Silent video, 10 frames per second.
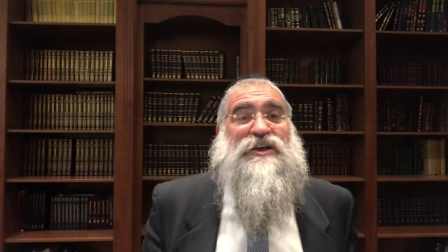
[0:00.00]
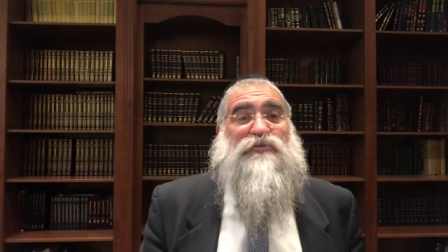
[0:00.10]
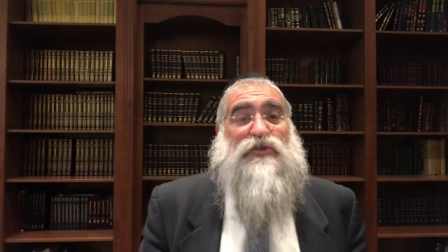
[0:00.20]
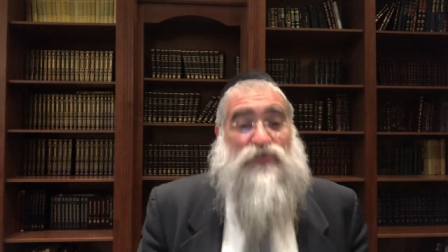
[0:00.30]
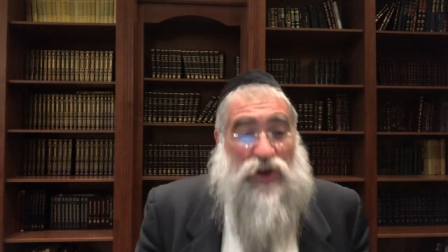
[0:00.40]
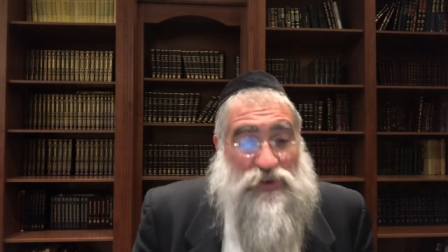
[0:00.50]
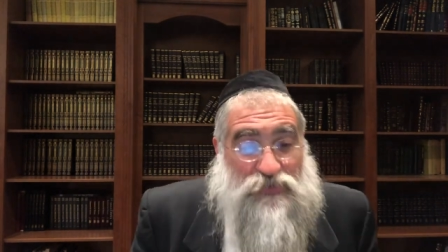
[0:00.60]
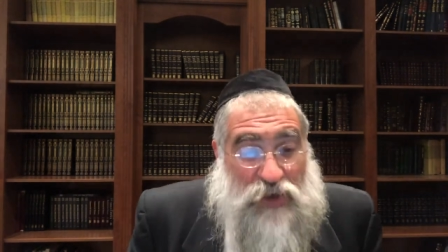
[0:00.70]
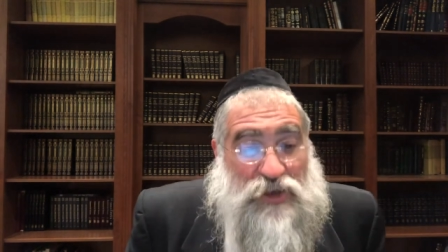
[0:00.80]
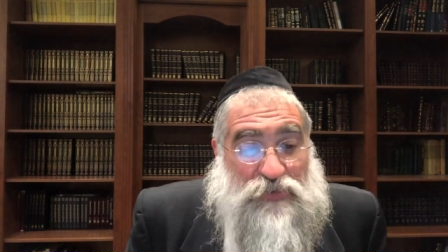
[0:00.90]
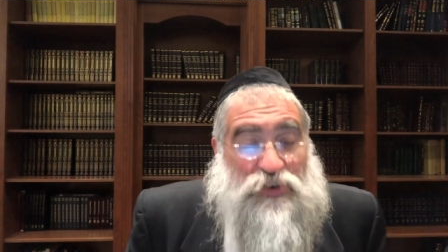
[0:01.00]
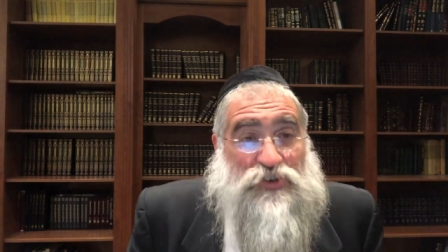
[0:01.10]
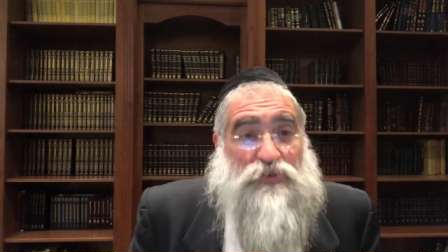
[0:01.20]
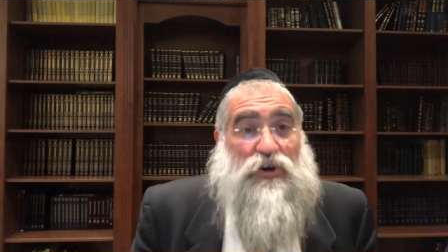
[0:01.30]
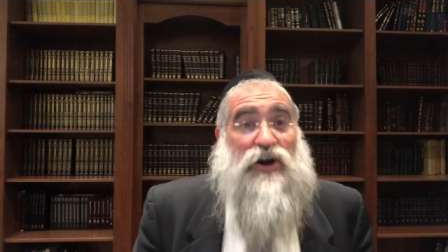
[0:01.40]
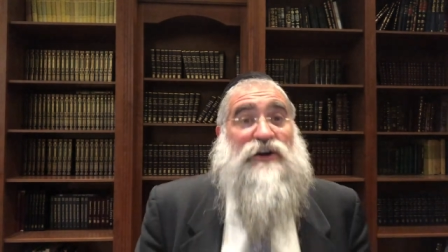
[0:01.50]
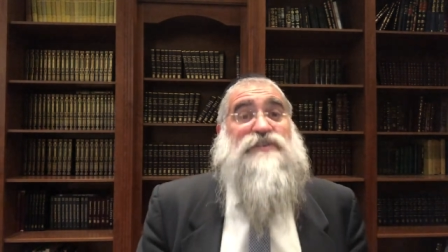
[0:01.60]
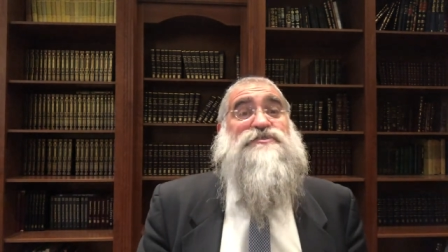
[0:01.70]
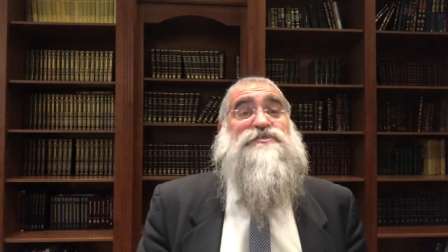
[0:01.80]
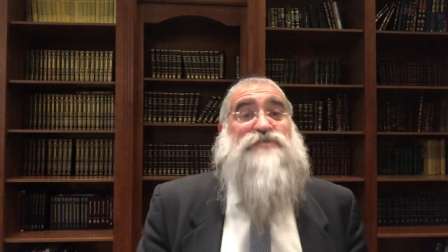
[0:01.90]
If we find favor in your
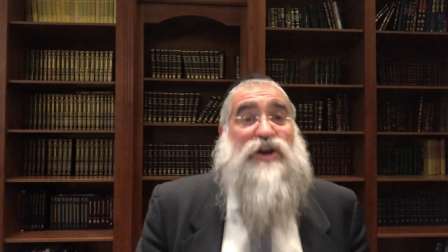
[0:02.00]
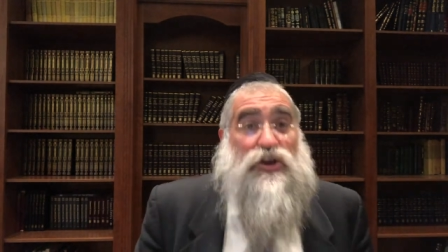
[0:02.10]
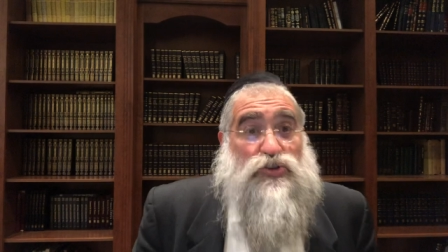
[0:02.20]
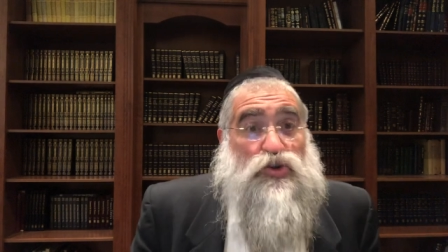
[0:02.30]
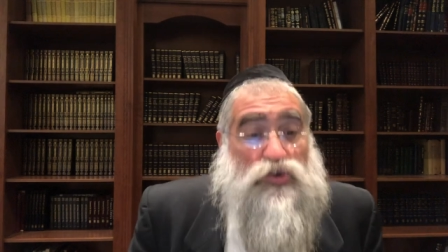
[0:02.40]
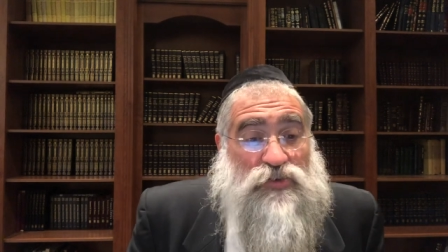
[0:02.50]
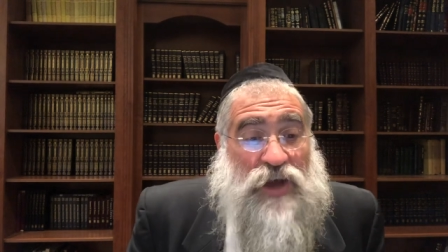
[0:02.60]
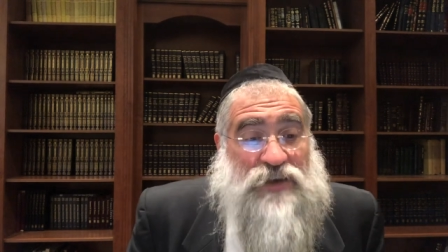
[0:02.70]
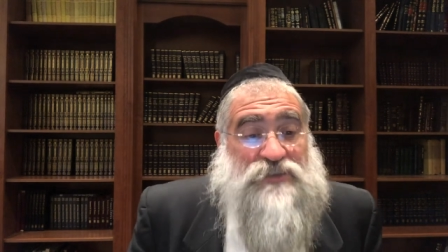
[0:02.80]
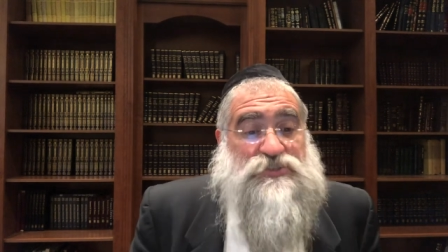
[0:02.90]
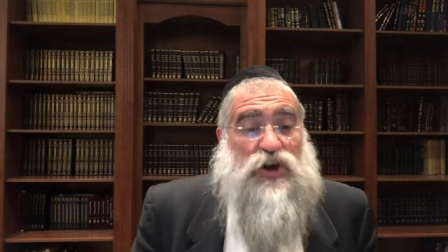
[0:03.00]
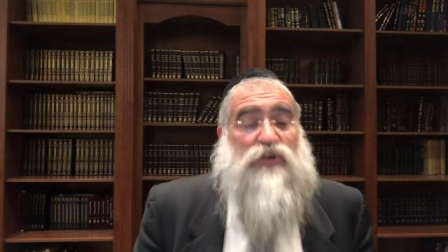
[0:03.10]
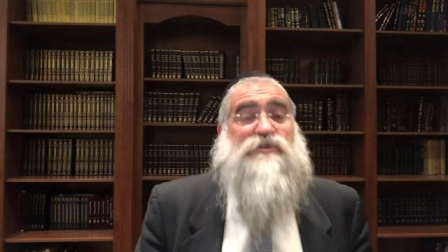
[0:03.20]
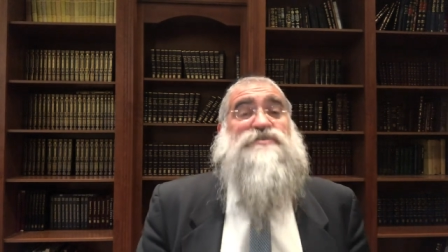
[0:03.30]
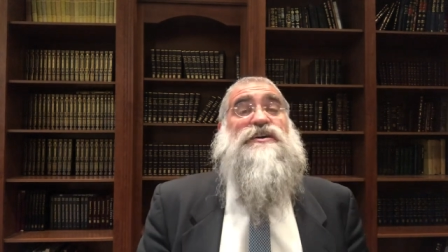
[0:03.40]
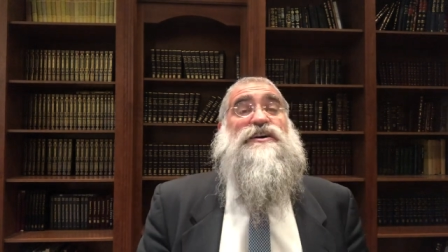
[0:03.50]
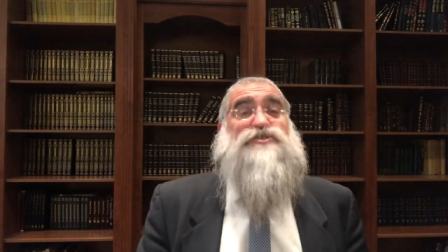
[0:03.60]
eyes, you tanas ha'oretz